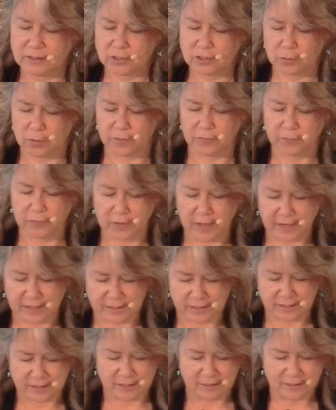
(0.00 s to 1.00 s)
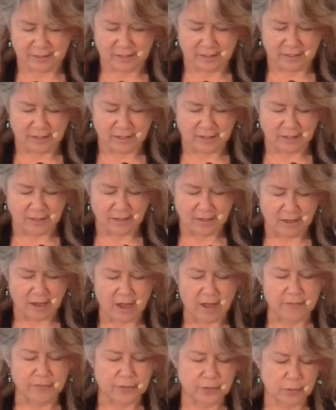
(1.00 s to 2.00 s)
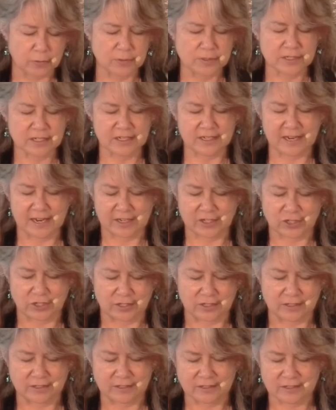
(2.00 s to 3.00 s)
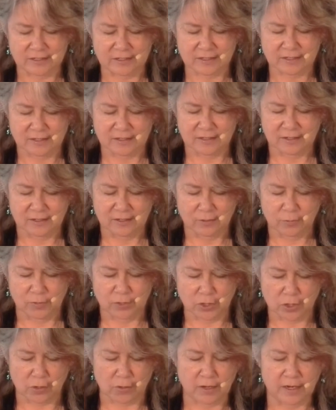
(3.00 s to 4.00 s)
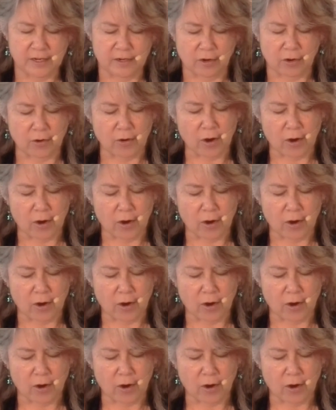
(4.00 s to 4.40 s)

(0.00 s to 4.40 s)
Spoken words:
to reflect on those connections which are in our